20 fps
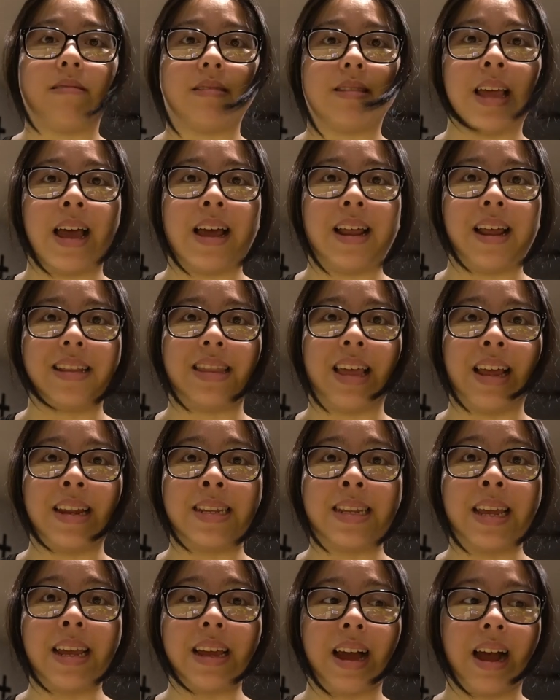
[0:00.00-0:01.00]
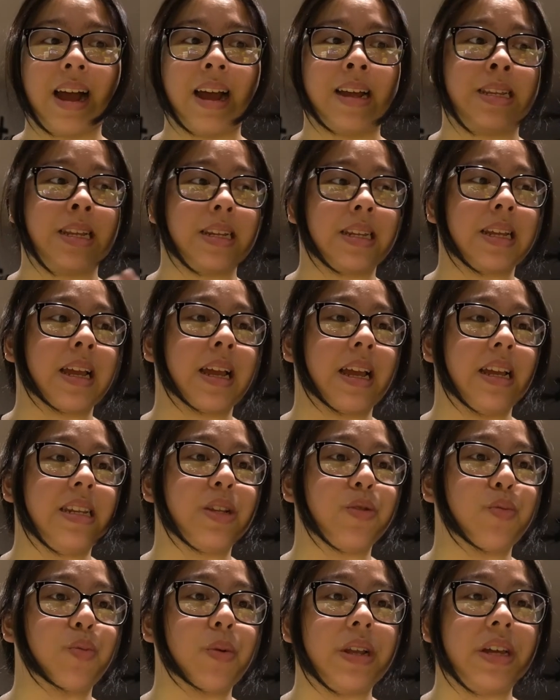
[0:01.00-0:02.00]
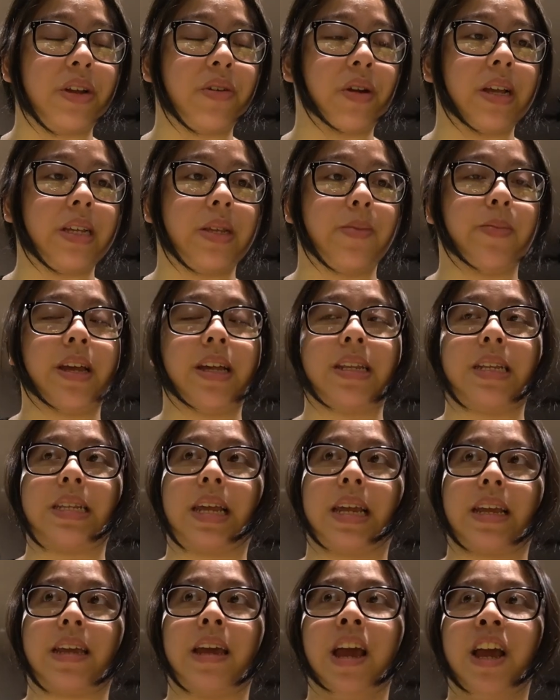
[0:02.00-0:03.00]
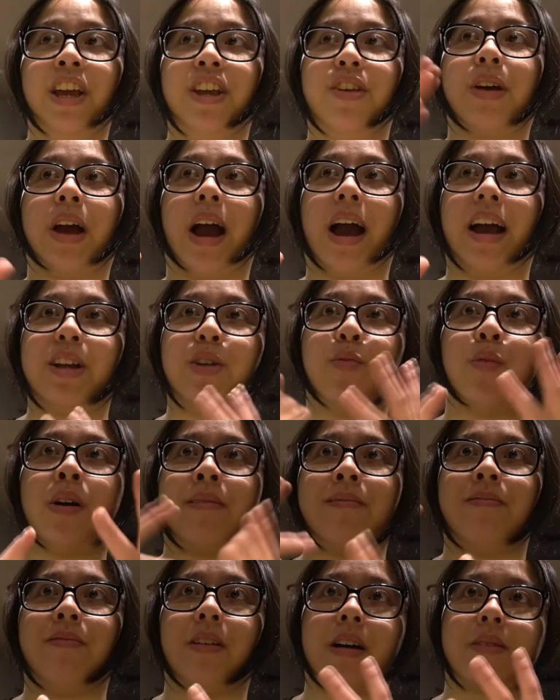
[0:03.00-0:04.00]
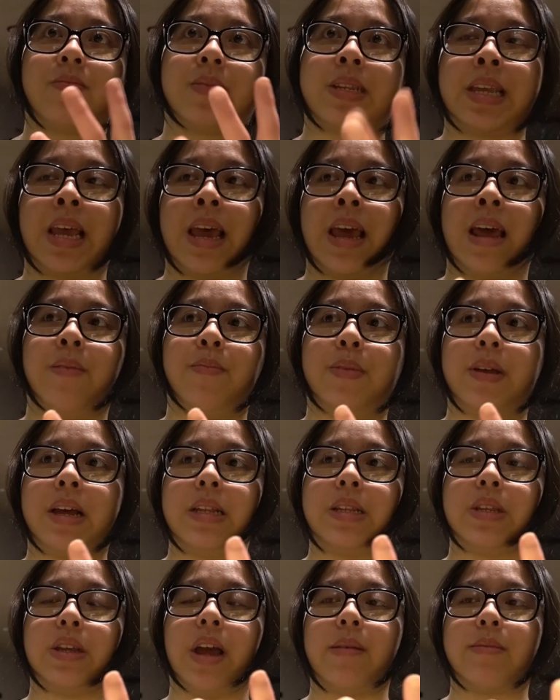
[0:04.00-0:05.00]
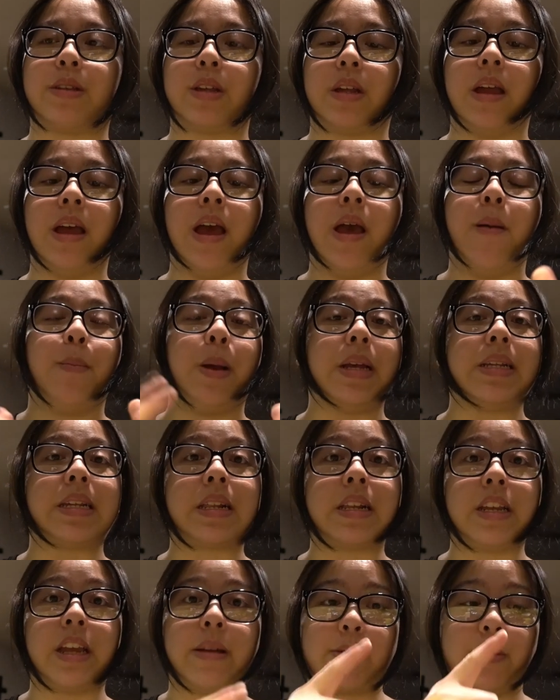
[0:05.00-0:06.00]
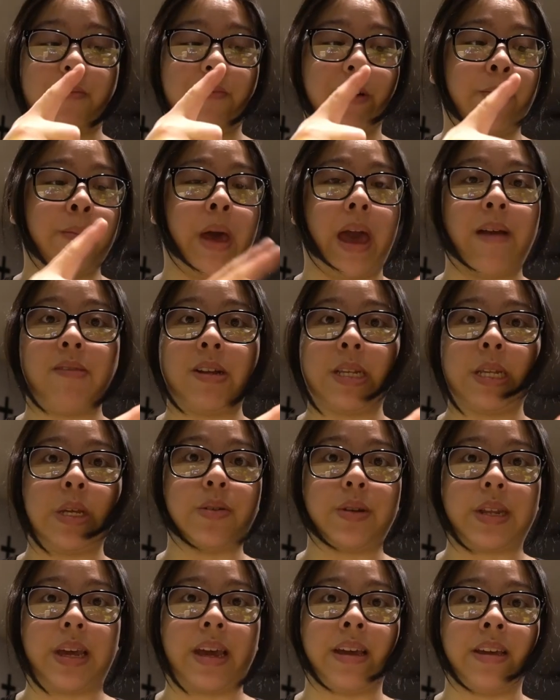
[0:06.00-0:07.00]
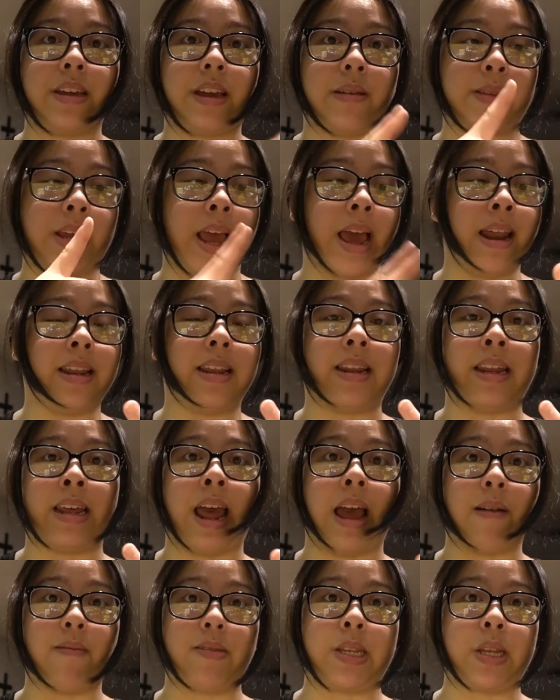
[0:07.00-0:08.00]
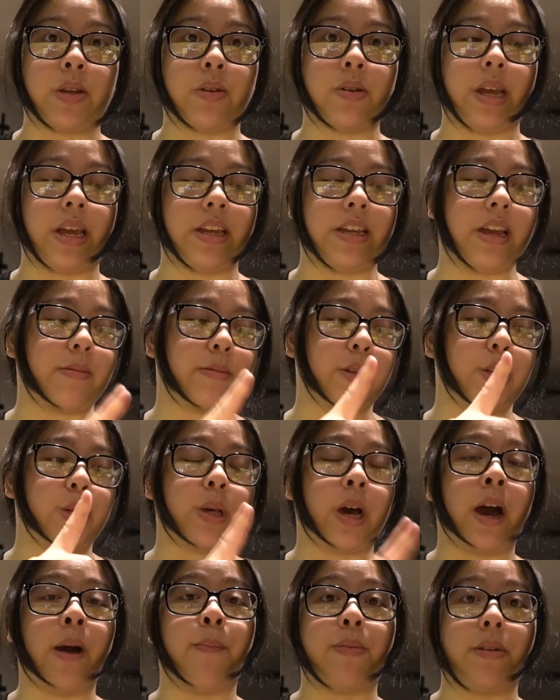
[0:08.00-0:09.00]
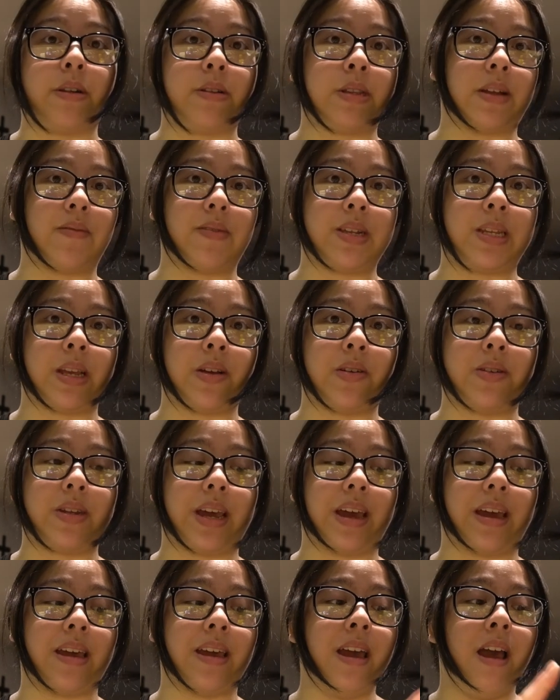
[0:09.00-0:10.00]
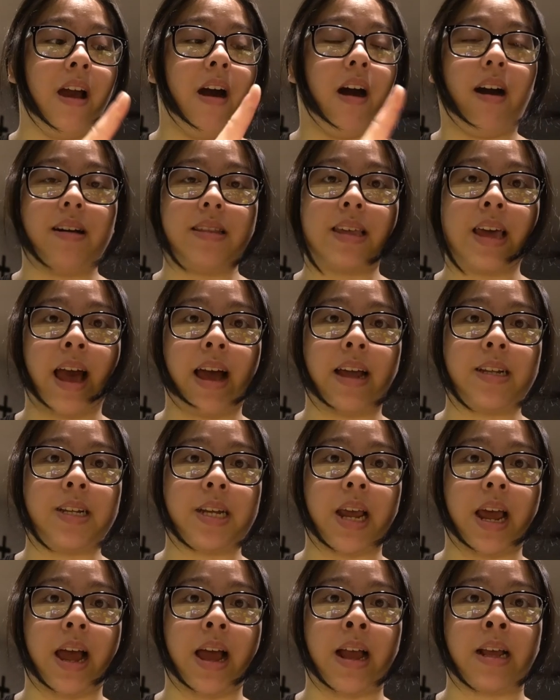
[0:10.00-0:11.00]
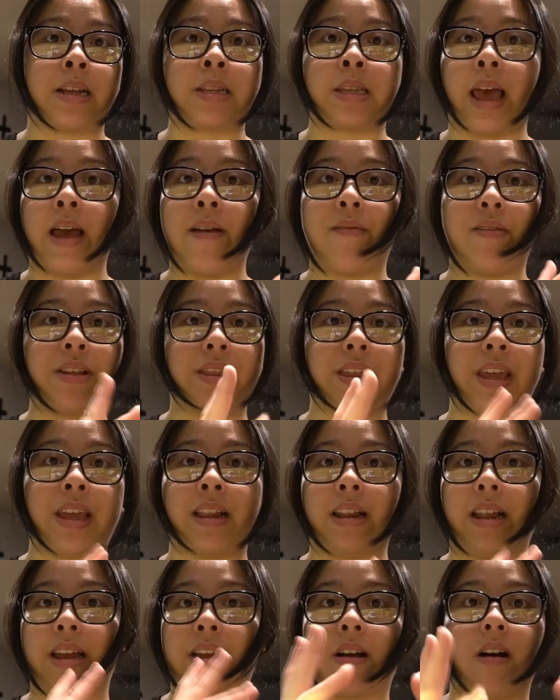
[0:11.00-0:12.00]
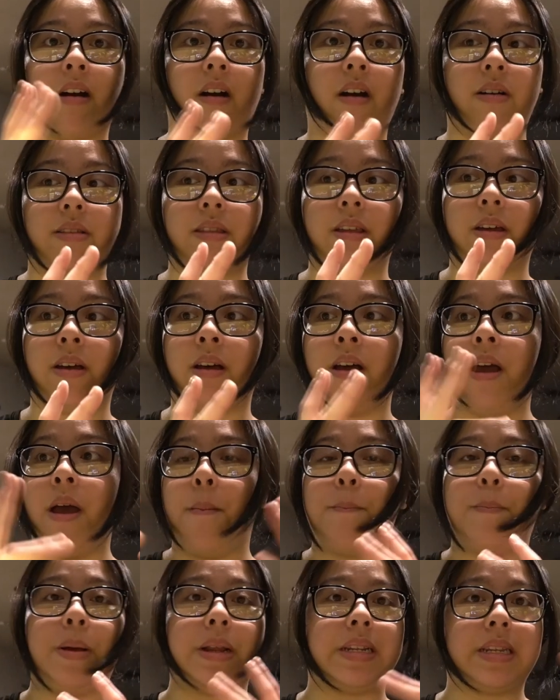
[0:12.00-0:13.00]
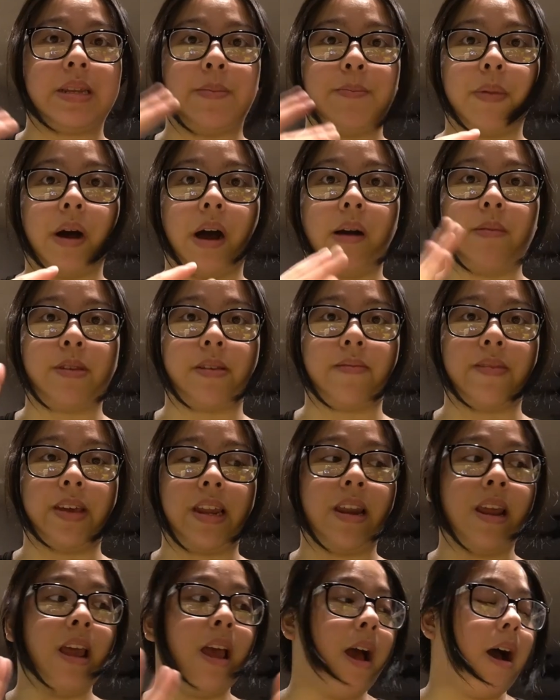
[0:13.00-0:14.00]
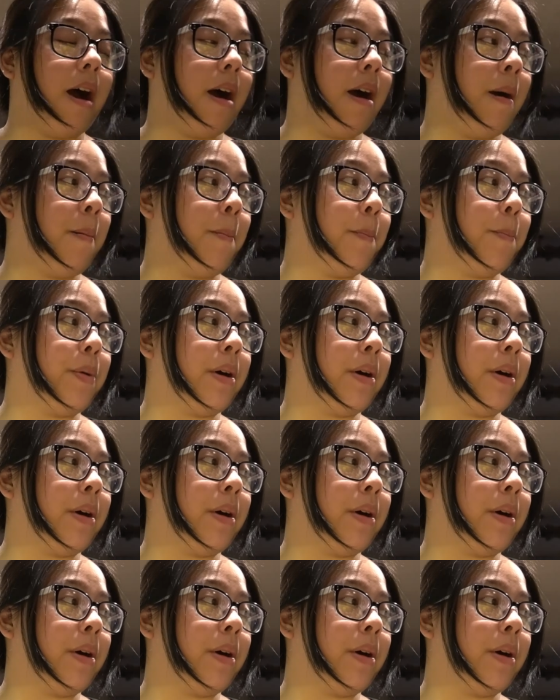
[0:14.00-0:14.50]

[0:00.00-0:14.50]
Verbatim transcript: that that's it guys it's it's really crazy because it's like you kind of want vlogmas to end because you have to basically you have to film every single day you have to edit it every single day you have to do the uploads every single day all the hashtags everything like all the bits and bobs of it um,